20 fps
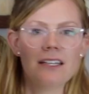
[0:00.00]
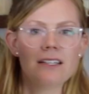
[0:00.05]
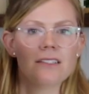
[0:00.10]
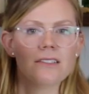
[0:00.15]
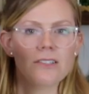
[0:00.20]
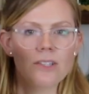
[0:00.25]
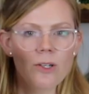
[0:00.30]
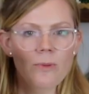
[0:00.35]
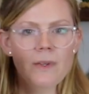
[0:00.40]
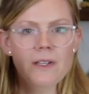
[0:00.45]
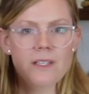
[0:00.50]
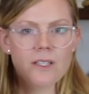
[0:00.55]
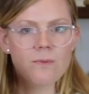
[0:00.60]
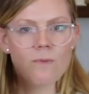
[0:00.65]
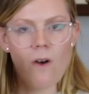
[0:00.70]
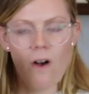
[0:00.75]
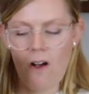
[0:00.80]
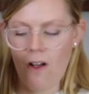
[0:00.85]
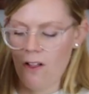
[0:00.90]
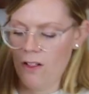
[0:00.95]
It's a little bit
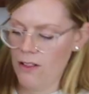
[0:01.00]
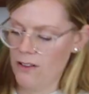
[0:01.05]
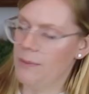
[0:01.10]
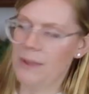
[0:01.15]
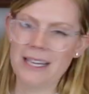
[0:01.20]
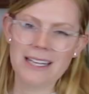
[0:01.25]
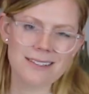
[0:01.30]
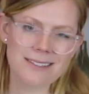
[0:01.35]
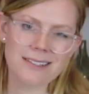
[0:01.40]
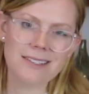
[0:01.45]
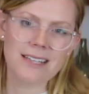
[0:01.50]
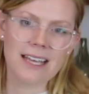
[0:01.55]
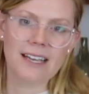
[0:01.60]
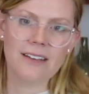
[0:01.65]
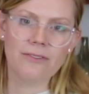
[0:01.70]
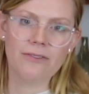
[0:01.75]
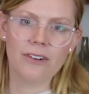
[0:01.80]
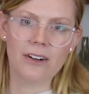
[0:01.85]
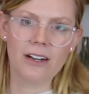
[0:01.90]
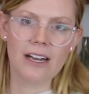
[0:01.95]
small because it's
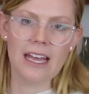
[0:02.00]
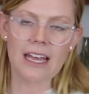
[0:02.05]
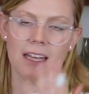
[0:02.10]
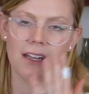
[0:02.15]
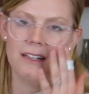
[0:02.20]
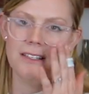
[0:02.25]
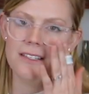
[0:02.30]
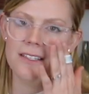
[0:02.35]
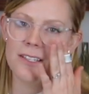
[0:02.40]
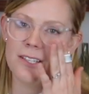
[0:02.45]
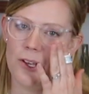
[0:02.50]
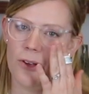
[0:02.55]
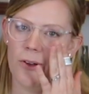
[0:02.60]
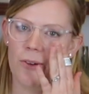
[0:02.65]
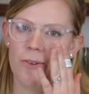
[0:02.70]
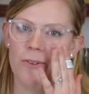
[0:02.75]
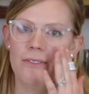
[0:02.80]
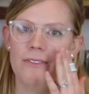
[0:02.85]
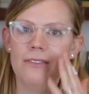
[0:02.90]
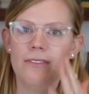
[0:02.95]
like for kids,
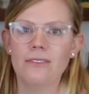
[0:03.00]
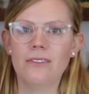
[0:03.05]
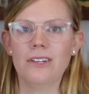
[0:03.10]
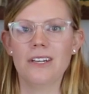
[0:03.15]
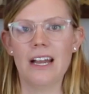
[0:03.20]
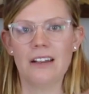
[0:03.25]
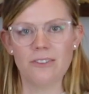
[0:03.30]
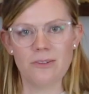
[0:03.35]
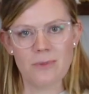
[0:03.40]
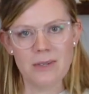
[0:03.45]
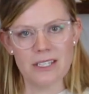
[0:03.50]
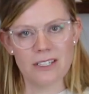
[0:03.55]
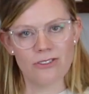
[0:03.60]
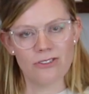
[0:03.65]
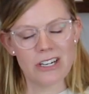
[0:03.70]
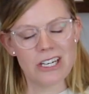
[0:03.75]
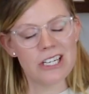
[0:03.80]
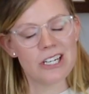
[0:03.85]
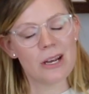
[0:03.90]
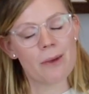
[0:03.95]
so you'd have to be
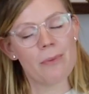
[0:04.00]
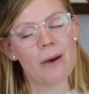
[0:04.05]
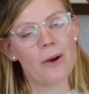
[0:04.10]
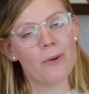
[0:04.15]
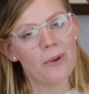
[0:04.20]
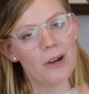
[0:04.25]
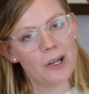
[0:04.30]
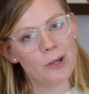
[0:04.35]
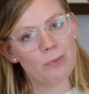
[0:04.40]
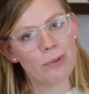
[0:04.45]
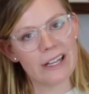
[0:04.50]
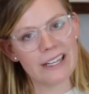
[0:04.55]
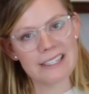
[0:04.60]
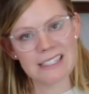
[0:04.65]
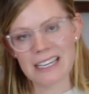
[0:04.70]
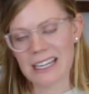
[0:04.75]
strategic about where you place